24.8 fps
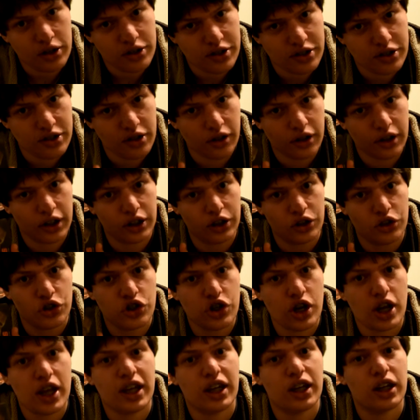starring
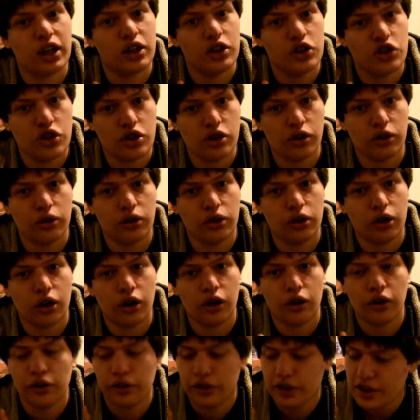Jake
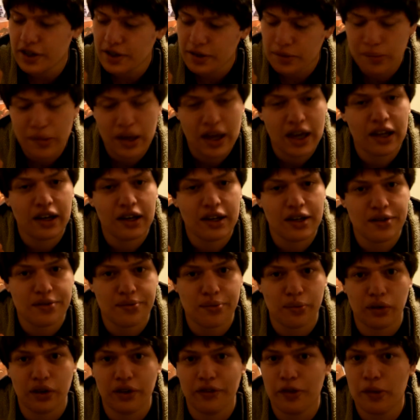Gyllenhaal. This man
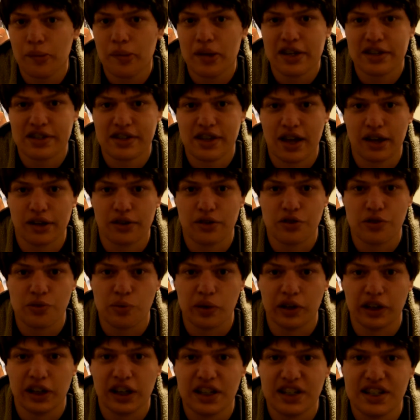is one of the best actors
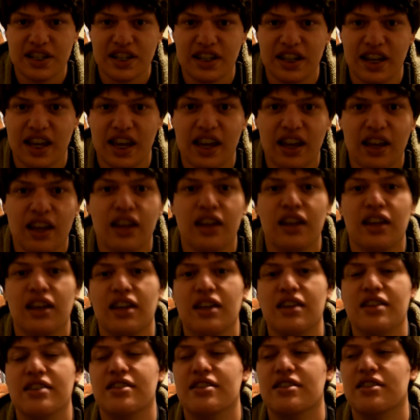working today.
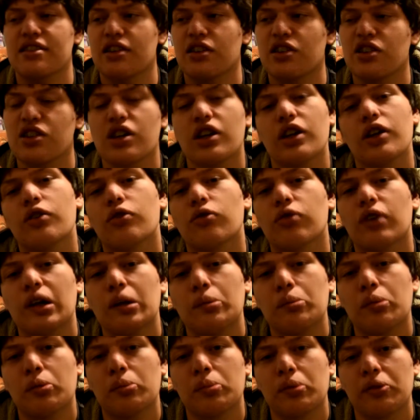He is such an
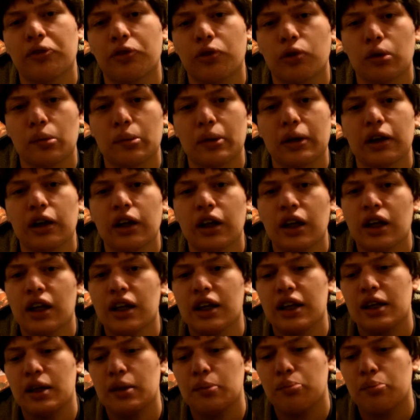incredible performer. He